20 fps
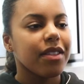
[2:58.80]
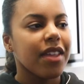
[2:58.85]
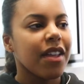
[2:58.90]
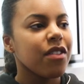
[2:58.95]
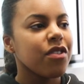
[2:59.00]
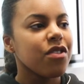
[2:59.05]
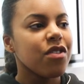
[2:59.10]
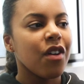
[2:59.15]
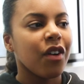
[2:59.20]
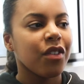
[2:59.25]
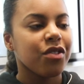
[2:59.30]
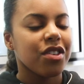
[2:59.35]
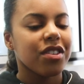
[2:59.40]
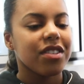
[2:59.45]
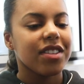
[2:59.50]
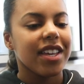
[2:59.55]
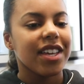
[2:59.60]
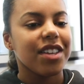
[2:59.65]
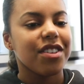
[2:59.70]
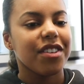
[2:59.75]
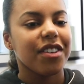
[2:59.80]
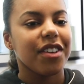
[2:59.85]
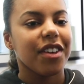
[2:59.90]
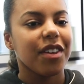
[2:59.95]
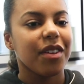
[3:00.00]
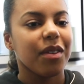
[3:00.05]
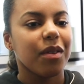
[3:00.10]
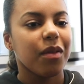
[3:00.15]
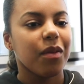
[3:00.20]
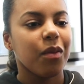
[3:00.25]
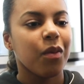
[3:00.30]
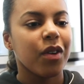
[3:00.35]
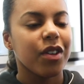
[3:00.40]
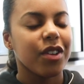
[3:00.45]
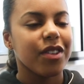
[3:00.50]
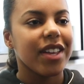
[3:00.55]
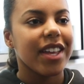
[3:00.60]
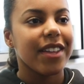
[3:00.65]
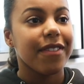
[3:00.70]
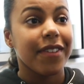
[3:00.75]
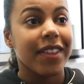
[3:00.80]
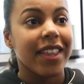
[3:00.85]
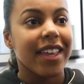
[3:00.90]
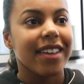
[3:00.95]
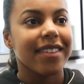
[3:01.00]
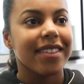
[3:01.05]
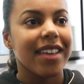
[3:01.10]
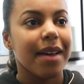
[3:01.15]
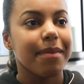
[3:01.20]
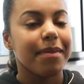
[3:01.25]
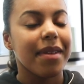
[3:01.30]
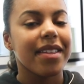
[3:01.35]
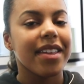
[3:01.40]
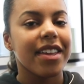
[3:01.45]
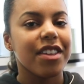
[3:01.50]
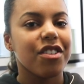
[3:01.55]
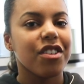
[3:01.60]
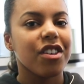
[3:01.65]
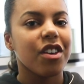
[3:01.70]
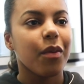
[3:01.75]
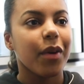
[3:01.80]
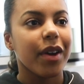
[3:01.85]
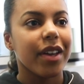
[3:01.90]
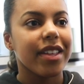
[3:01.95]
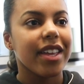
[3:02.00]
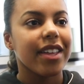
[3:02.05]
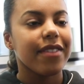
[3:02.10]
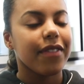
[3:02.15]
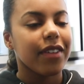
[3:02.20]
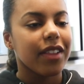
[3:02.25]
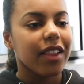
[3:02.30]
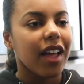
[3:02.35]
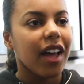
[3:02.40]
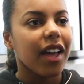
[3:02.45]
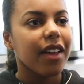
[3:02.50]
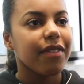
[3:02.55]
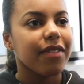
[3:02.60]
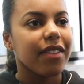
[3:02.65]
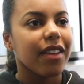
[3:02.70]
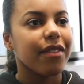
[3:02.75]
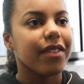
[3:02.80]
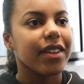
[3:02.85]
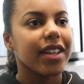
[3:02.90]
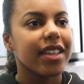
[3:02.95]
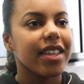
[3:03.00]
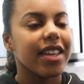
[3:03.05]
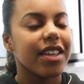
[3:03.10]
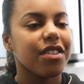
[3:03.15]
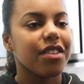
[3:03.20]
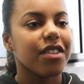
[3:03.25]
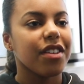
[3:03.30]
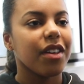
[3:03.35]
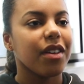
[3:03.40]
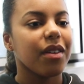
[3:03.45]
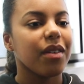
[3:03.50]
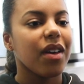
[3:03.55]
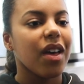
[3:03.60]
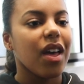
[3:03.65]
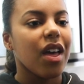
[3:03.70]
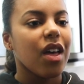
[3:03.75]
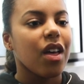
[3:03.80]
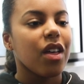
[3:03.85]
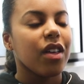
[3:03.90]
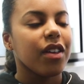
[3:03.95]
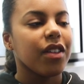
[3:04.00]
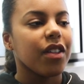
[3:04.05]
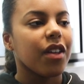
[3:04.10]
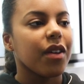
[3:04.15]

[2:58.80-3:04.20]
They're not just teaching you what you need for the exam, they're teaching you what you need for life. They're really teaching you, you